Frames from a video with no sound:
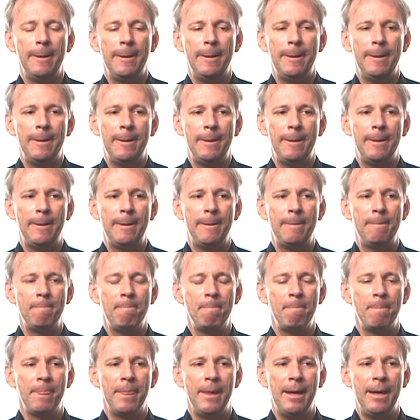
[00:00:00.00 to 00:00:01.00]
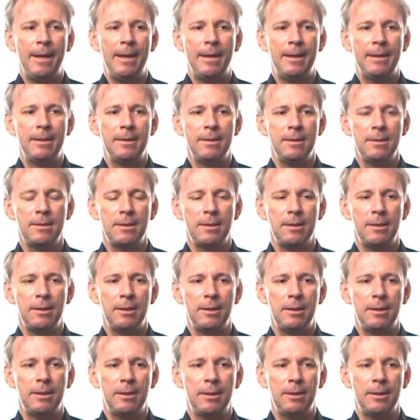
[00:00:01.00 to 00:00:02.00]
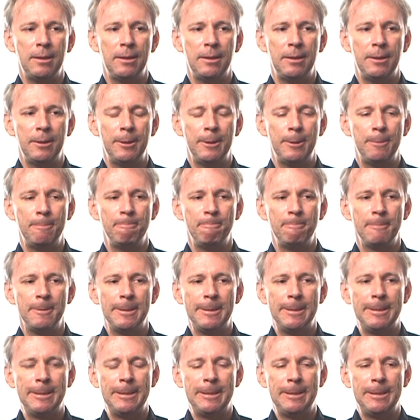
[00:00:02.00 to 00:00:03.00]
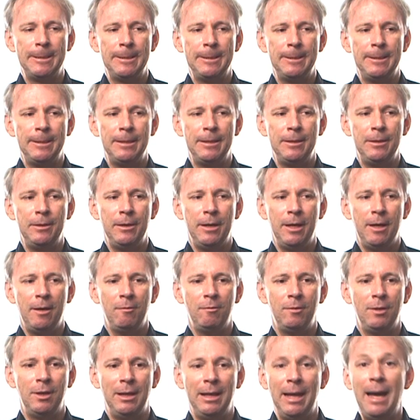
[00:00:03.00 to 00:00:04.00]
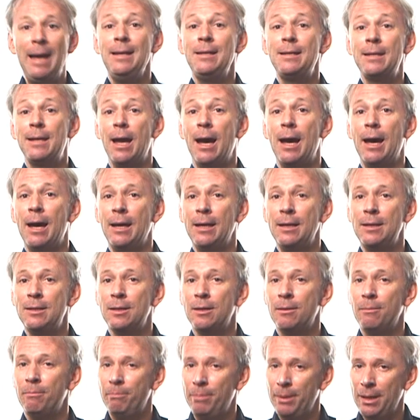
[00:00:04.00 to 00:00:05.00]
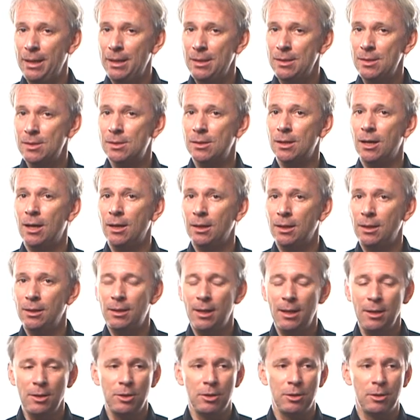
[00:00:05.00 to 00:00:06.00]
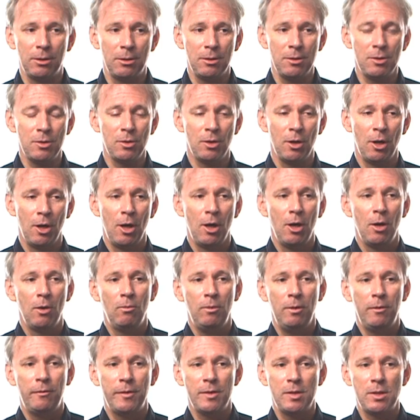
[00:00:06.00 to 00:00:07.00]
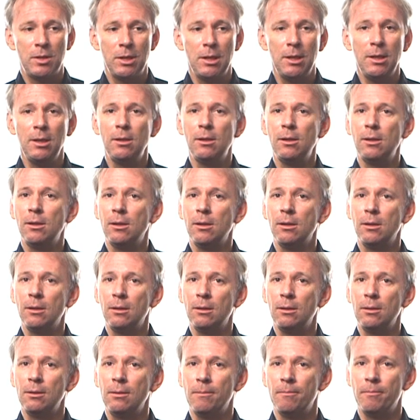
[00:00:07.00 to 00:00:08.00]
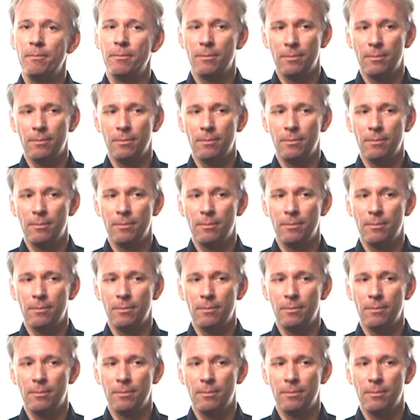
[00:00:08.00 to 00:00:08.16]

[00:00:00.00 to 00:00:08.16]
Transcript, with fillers: Um, and then you have the light guide based architectures with a single